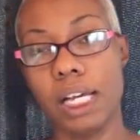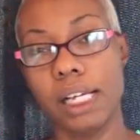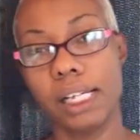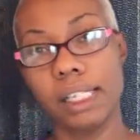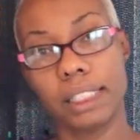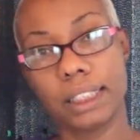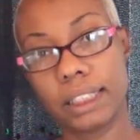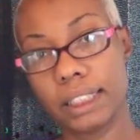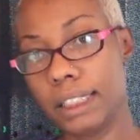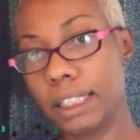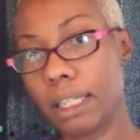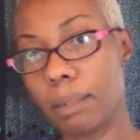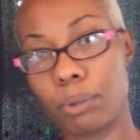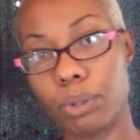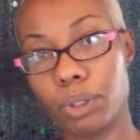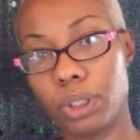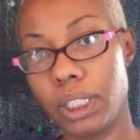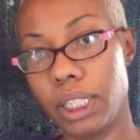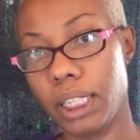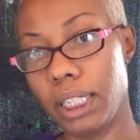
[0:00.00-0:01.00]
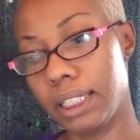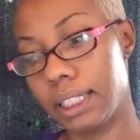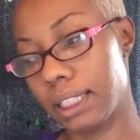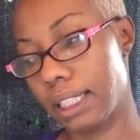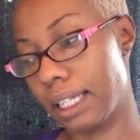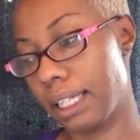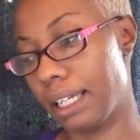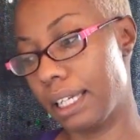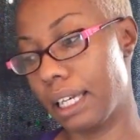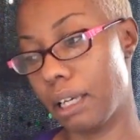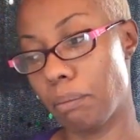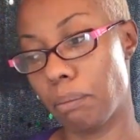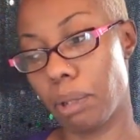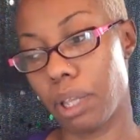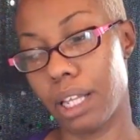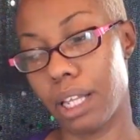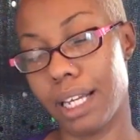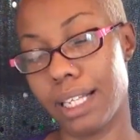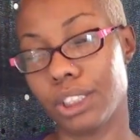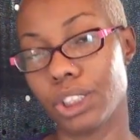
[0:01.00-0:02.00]
double D's in
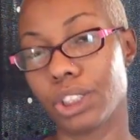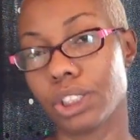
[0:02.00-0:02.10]
implants